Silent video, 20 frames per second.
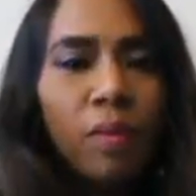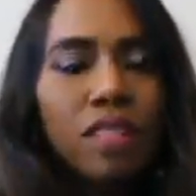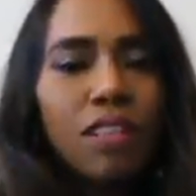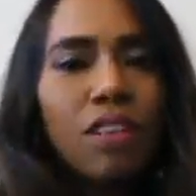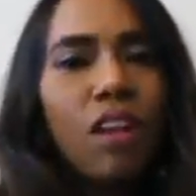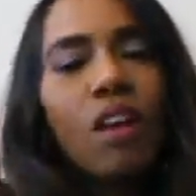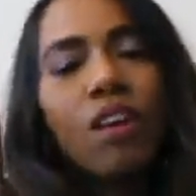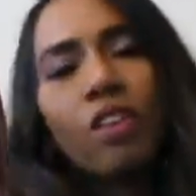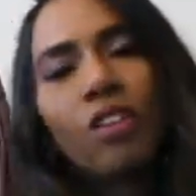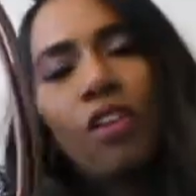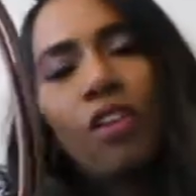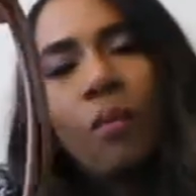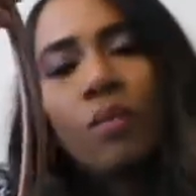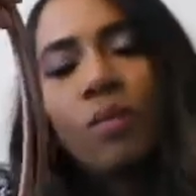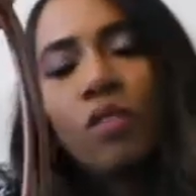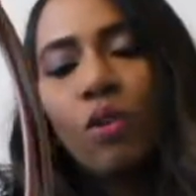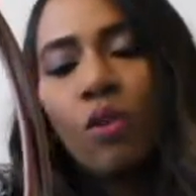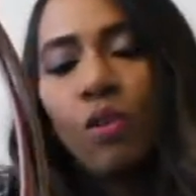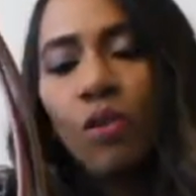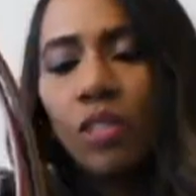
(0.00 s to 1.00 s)
Longchamp
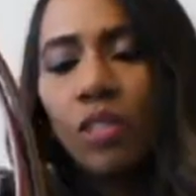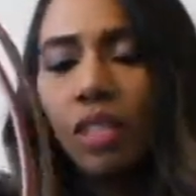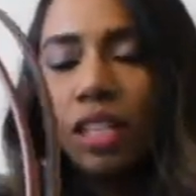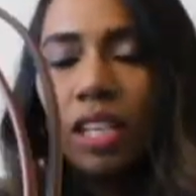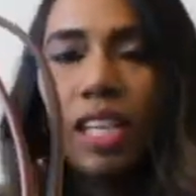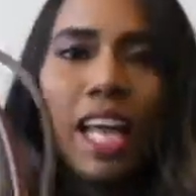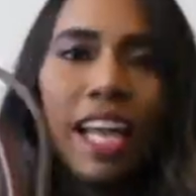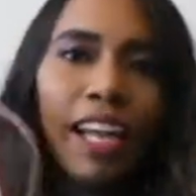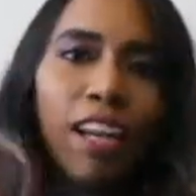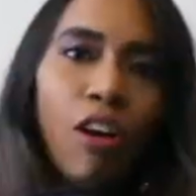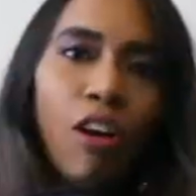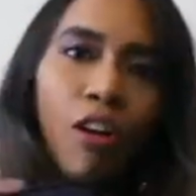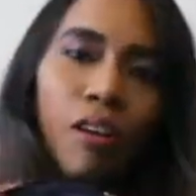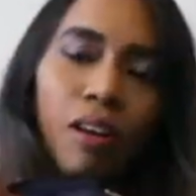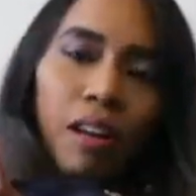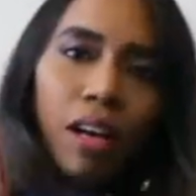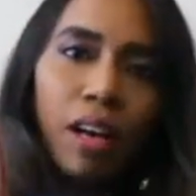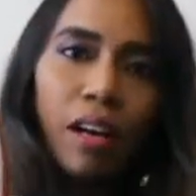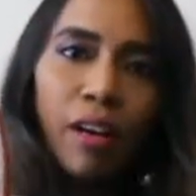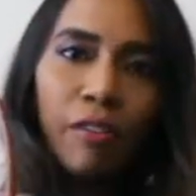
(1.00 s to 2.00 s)
tote in the nylon
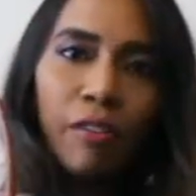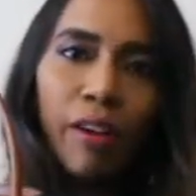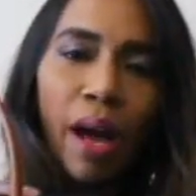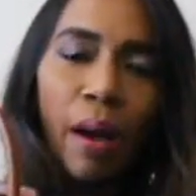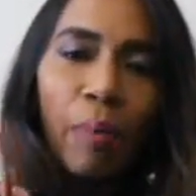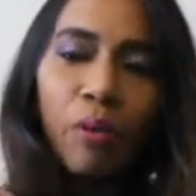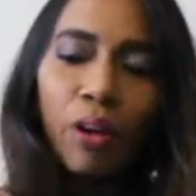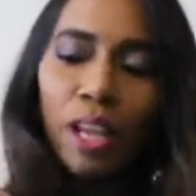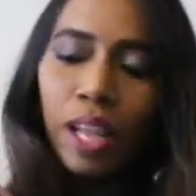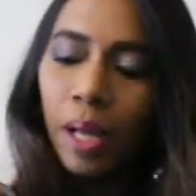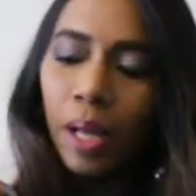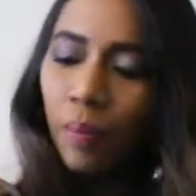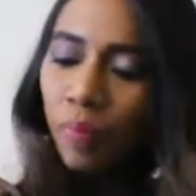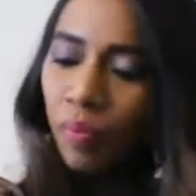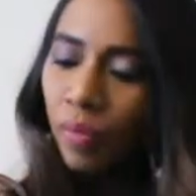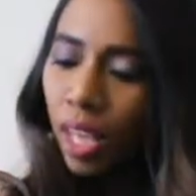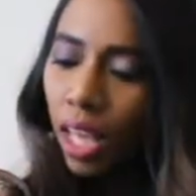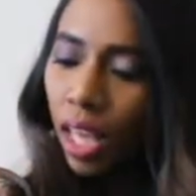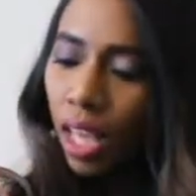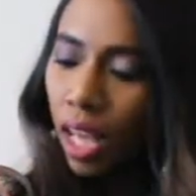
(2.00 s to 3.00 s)
fabric,
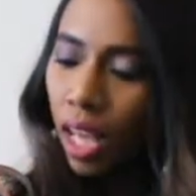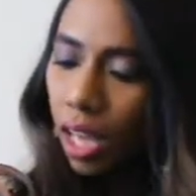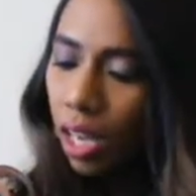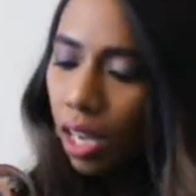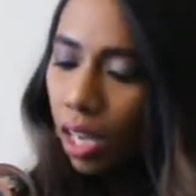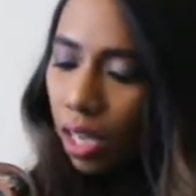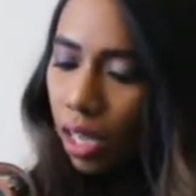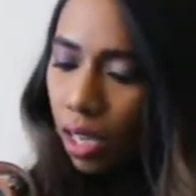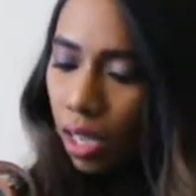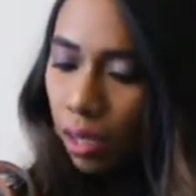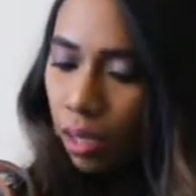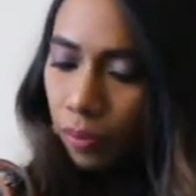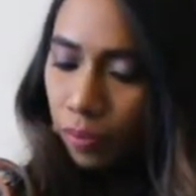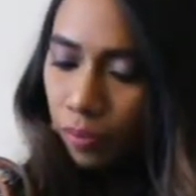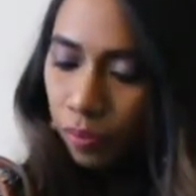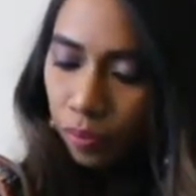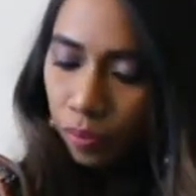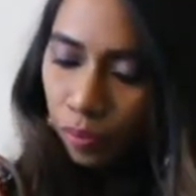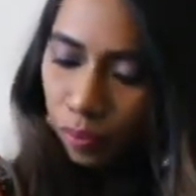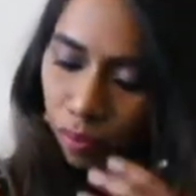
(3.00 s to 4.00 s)

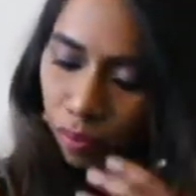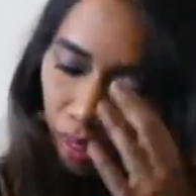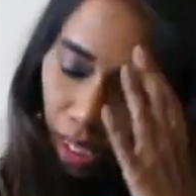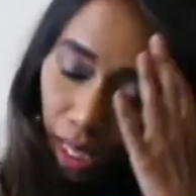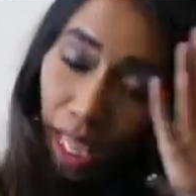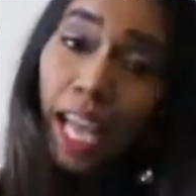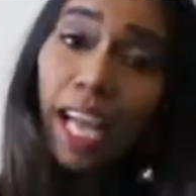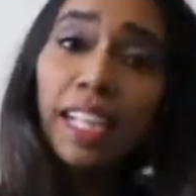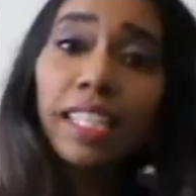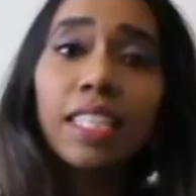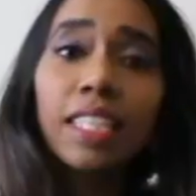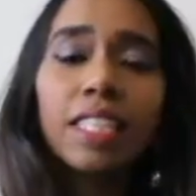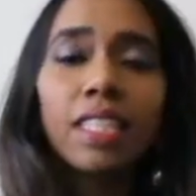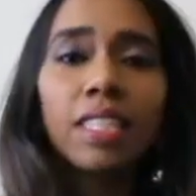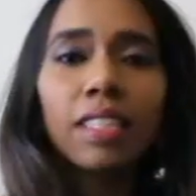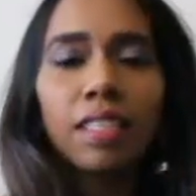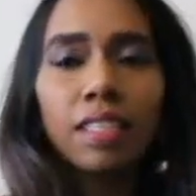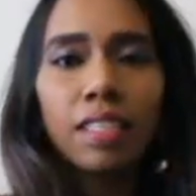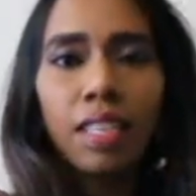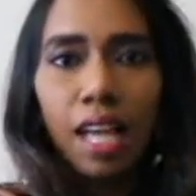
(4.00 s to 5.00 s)
and this is
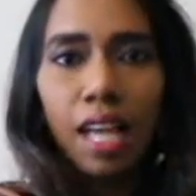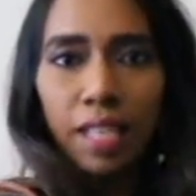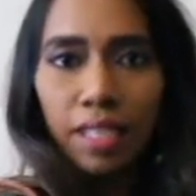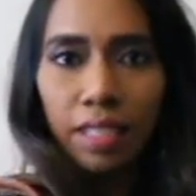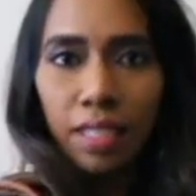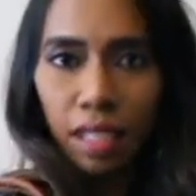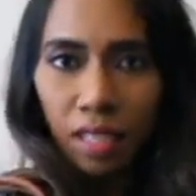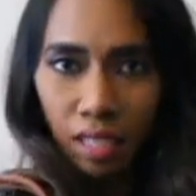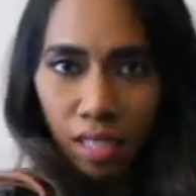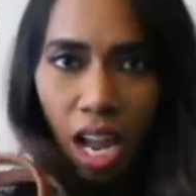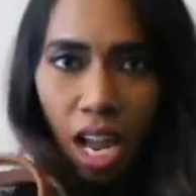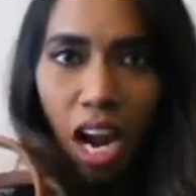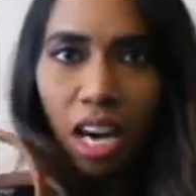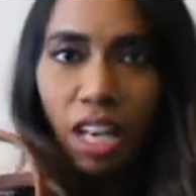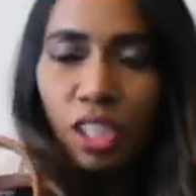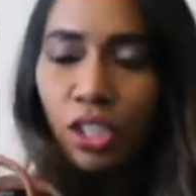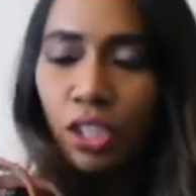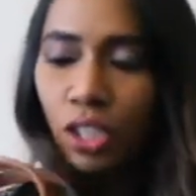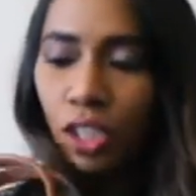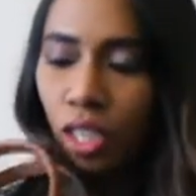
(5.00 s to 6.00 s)
in the size
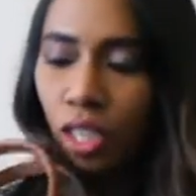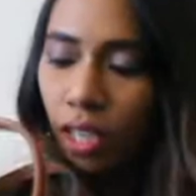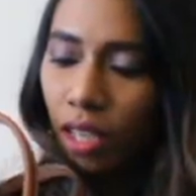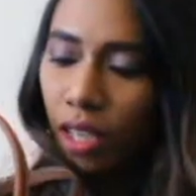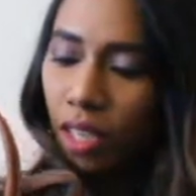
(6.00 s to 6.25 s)
large.